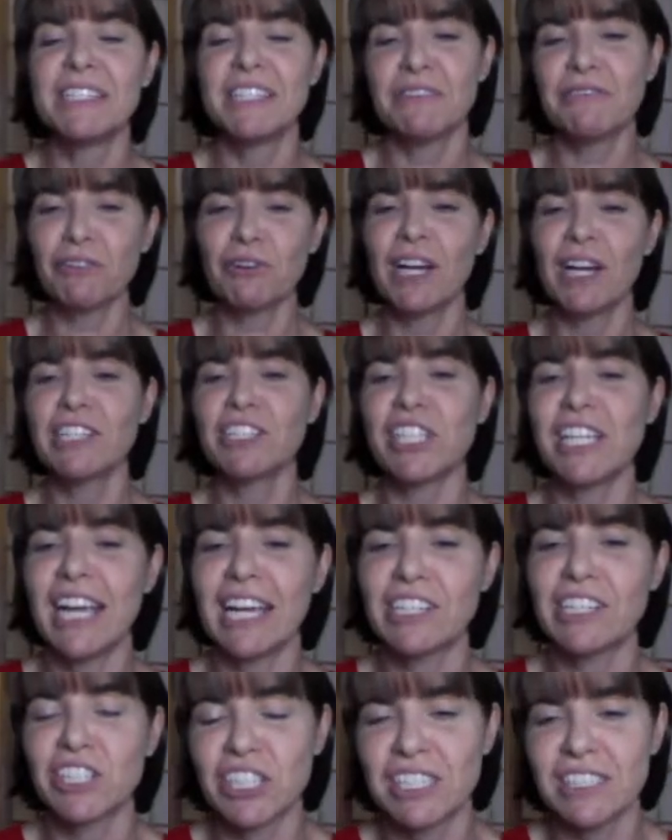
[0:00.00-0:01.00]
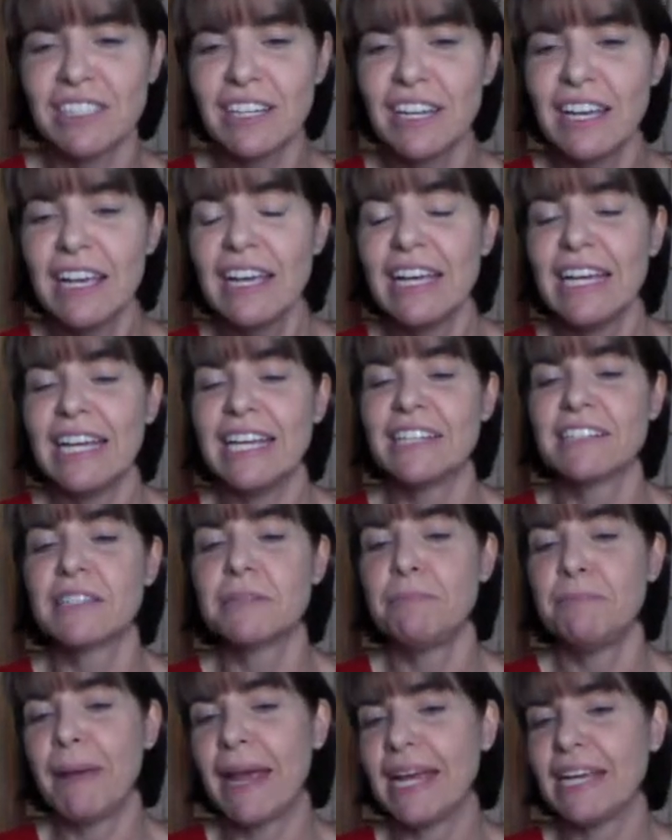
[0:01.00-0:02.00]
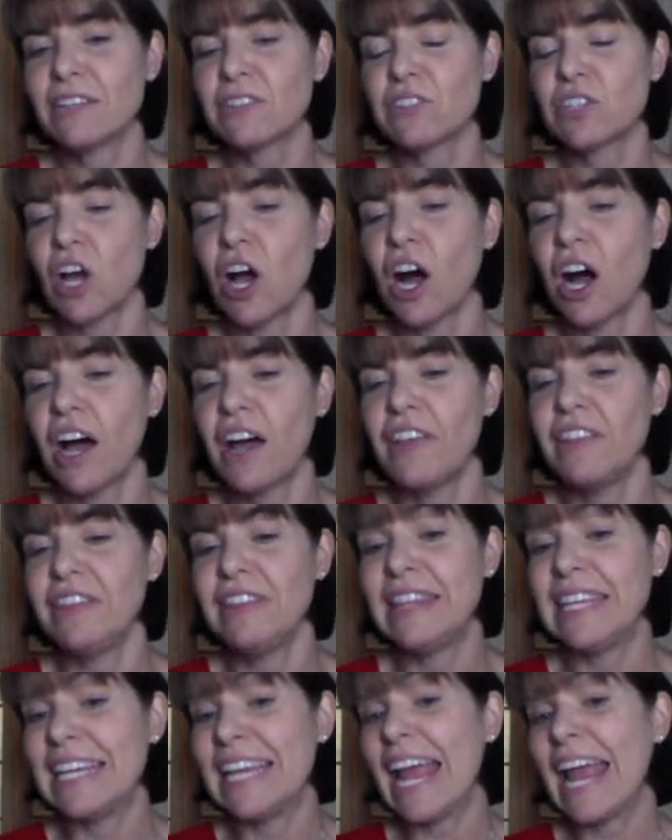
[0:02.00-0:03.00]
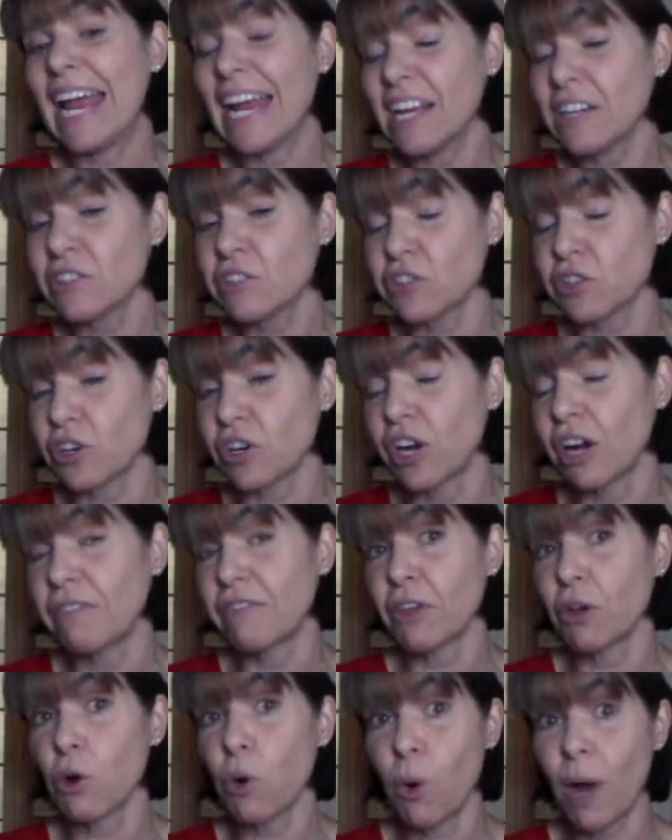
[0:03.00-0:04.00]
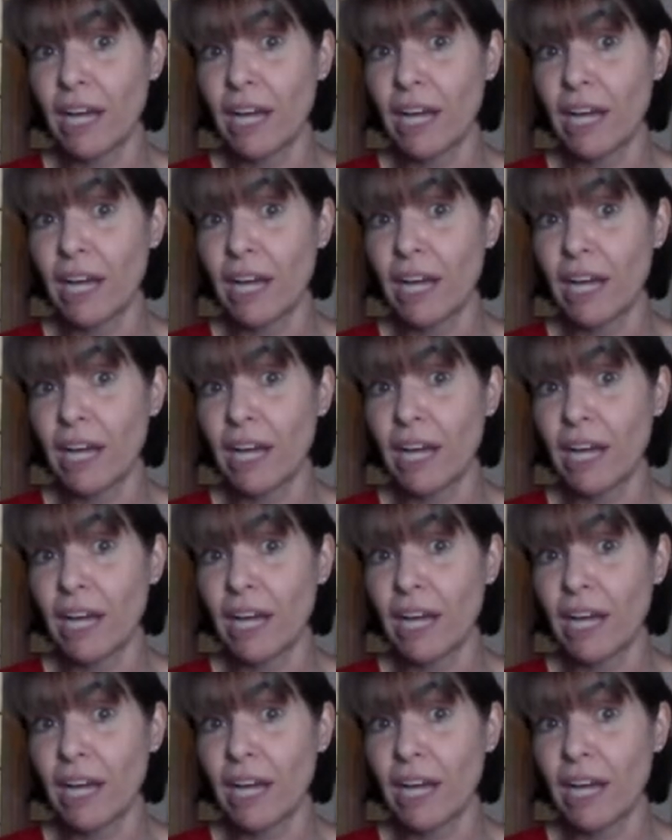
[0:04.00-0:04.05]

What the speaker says: Differentiation is based on the answer of the